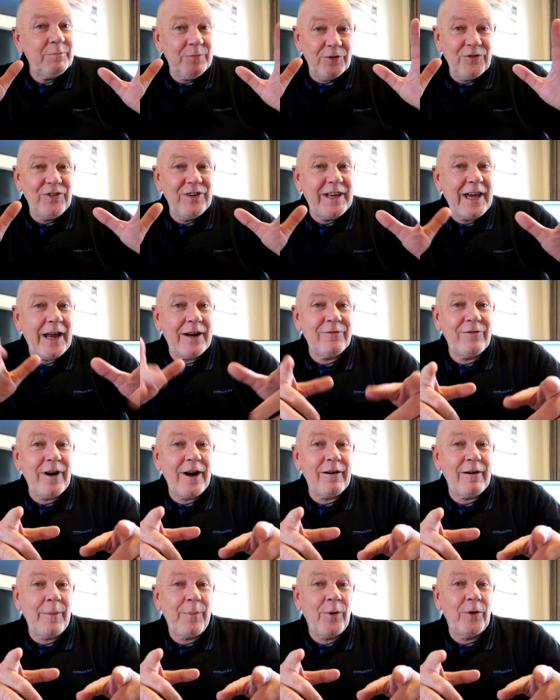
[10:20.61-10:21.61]
but she can
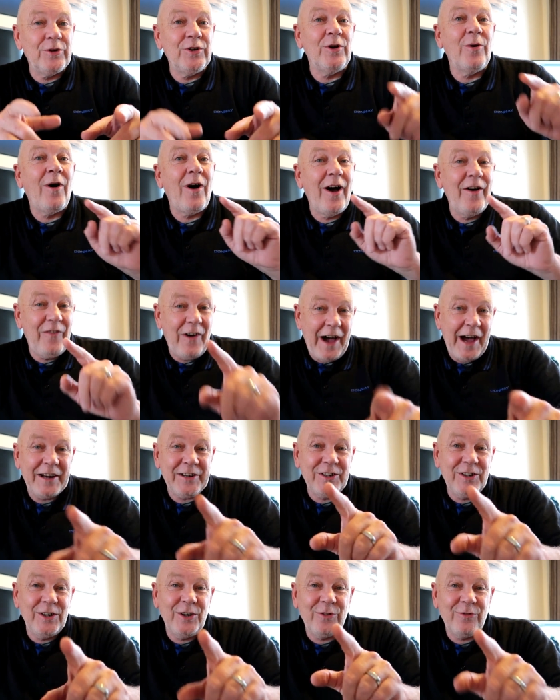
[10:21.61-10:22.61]
rear up on you. I've
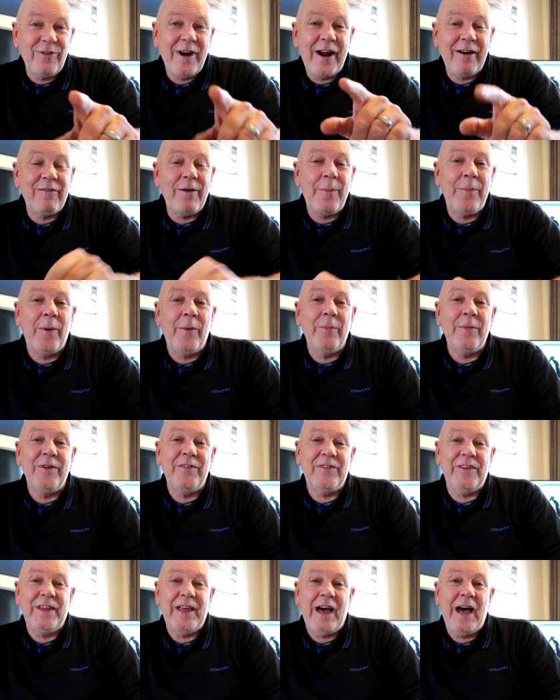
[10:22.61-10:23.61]
had a girl rear up on me
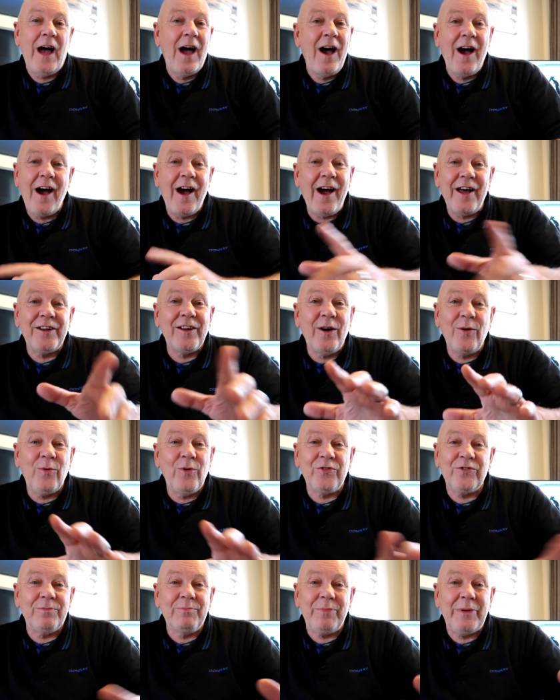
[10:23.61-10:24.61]
for that, and I
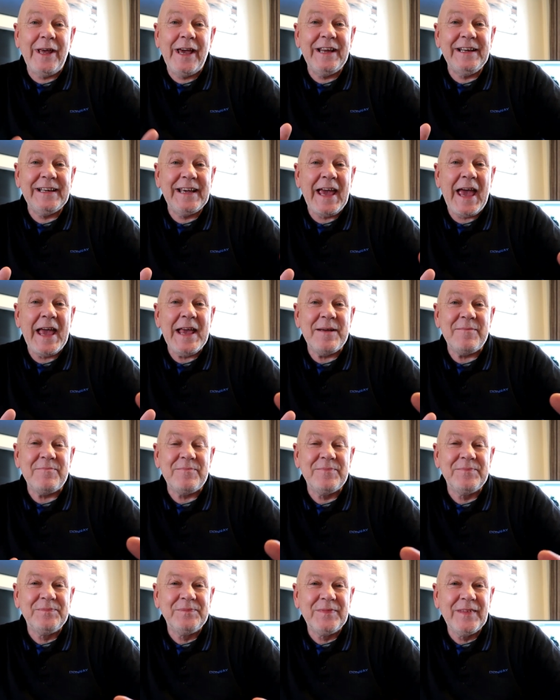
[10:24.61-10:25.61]
wasn't playing a game.